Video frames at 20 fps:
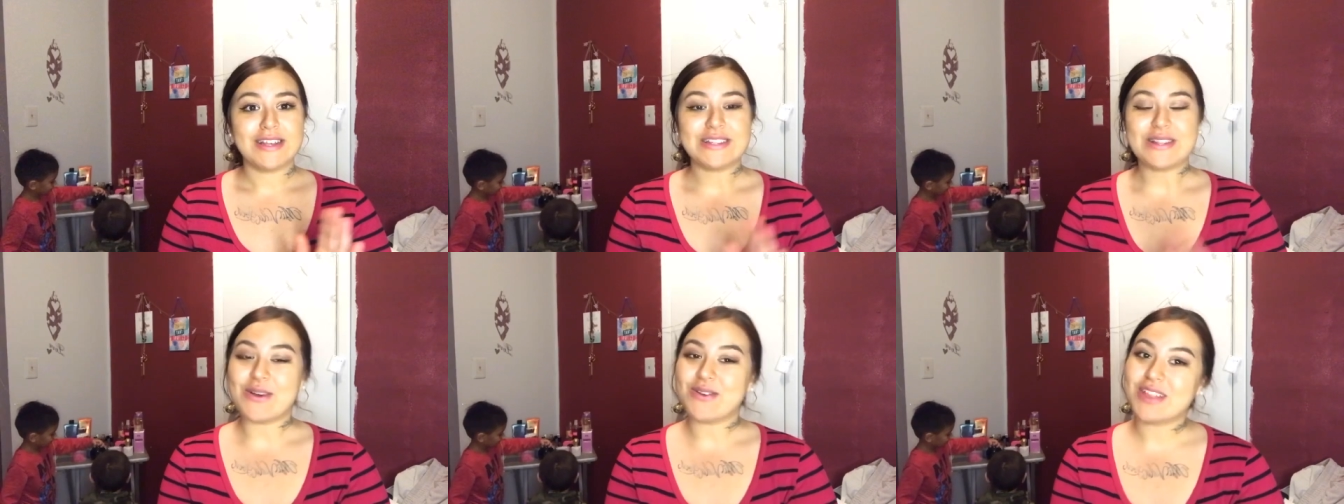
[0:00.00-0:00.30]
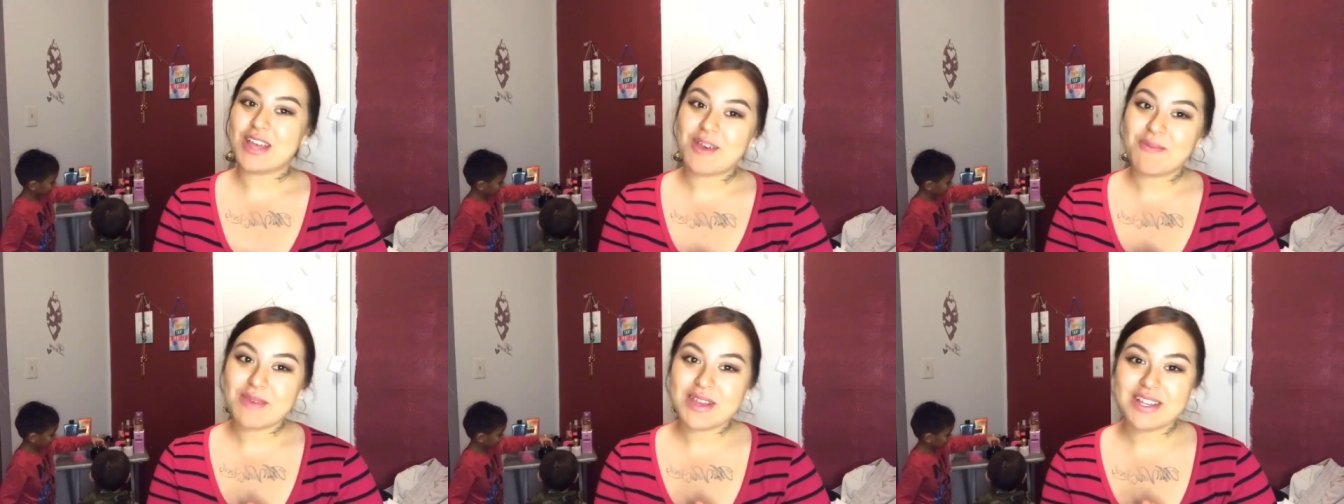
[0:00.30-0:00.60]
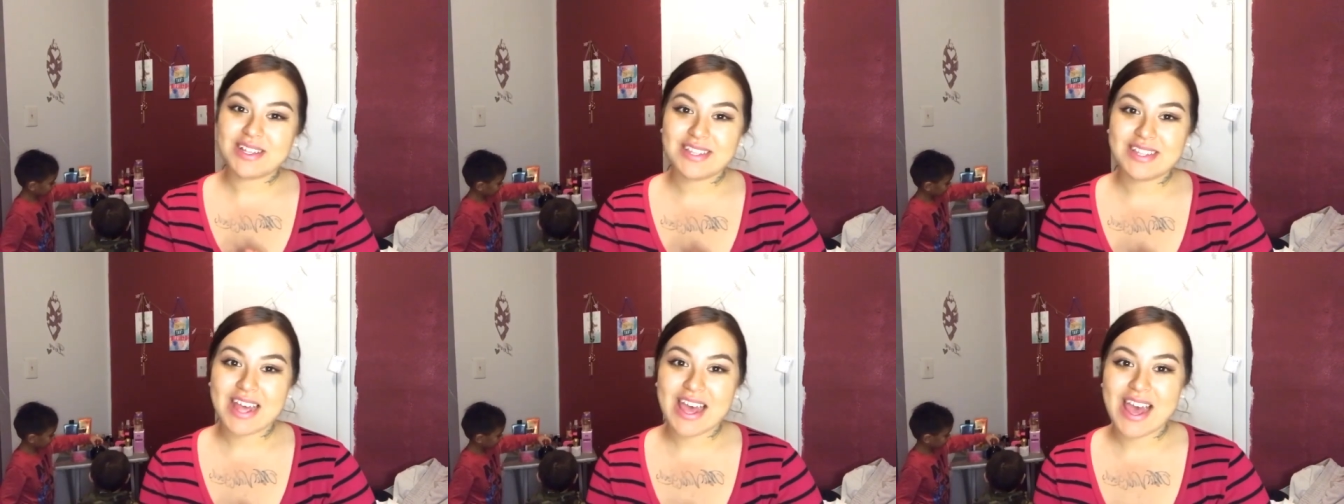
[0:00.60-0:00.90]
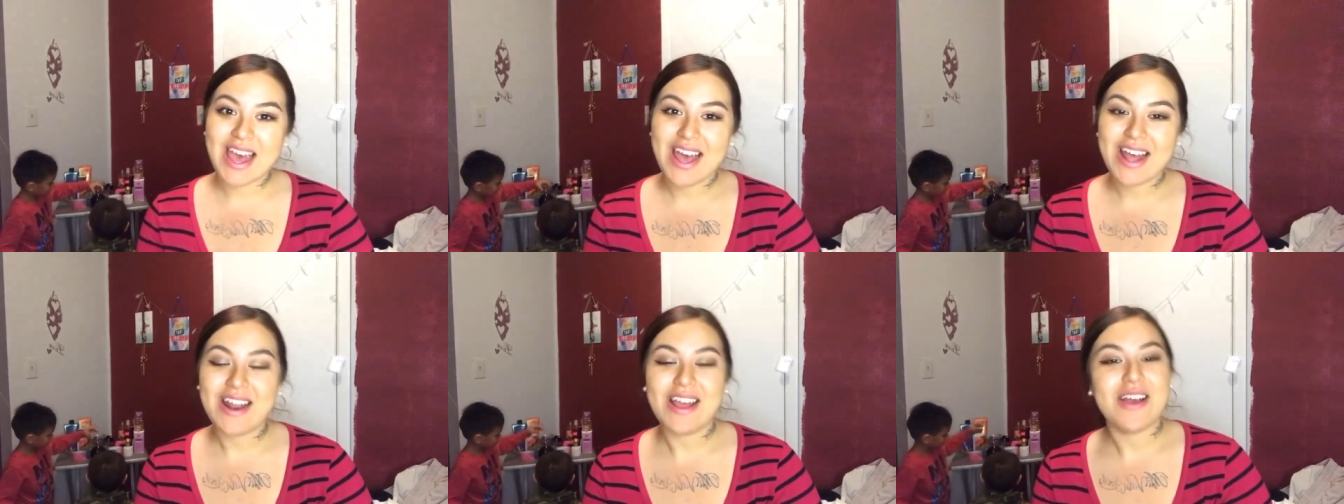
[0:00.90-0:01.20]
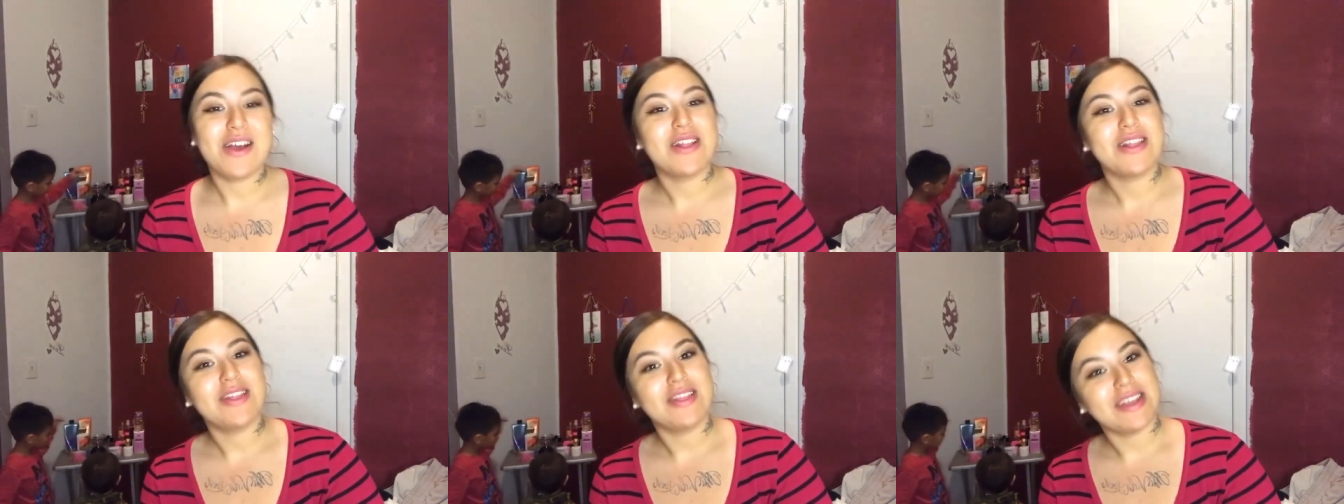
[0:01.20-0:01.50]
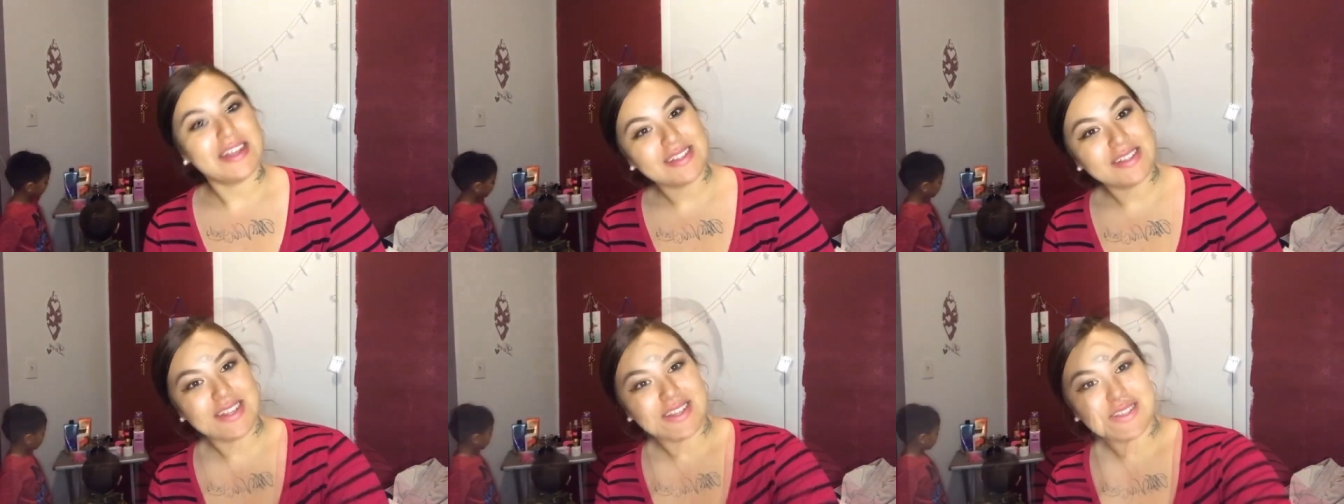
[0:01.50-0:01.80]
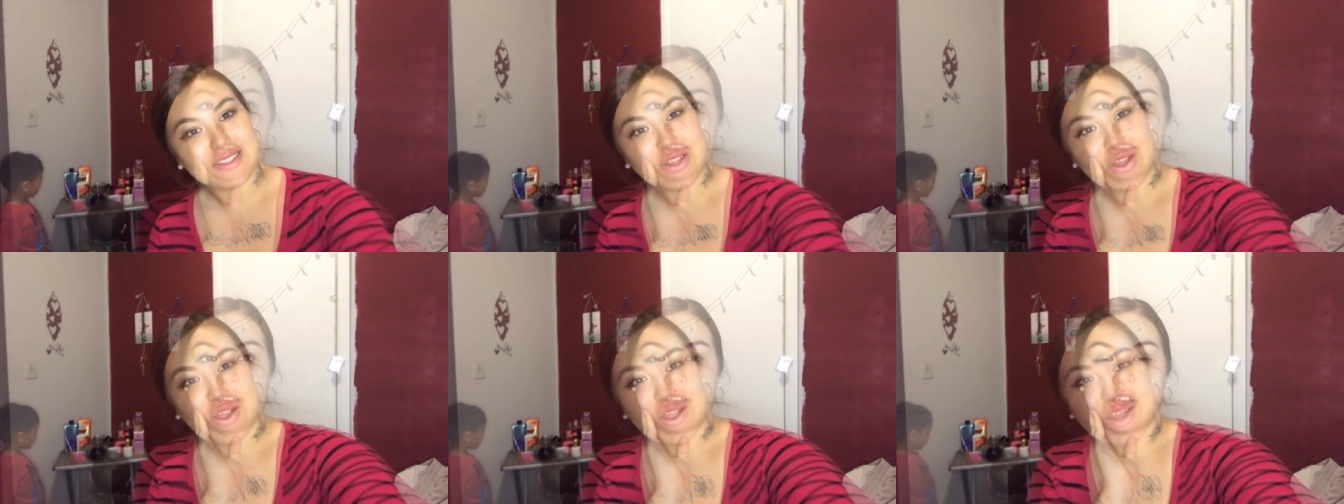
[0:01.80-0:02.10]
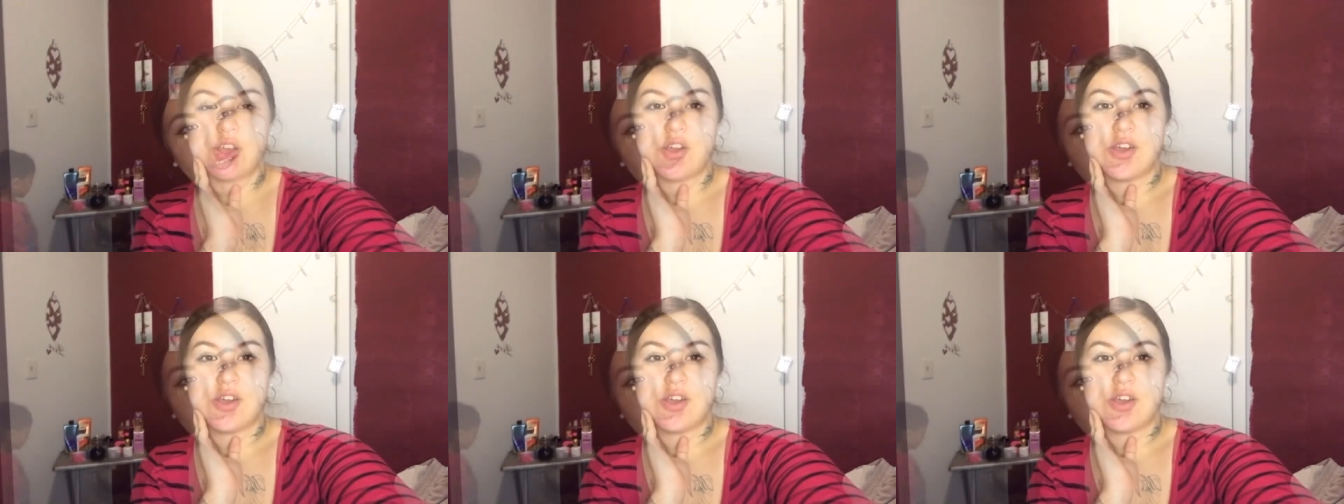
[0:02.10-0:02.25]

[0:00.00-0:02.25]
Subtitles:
So that being said, let's get started.